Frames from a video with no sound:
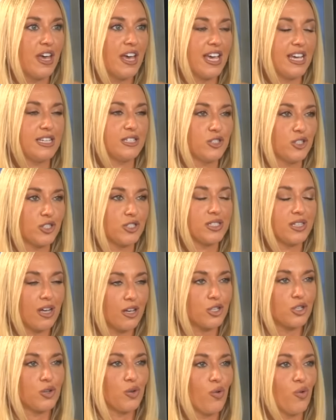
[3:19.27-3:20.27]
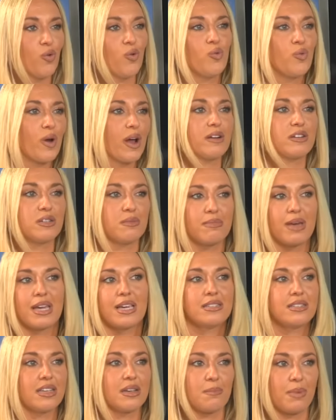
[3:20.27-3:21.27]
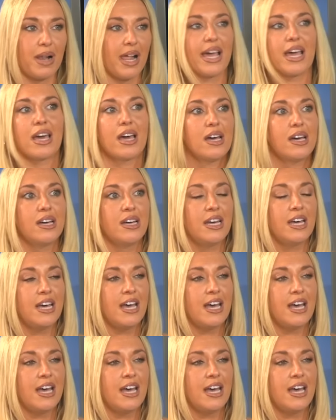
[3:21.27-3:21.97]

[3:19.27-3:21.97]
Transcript: He's just such an all-round amazing player.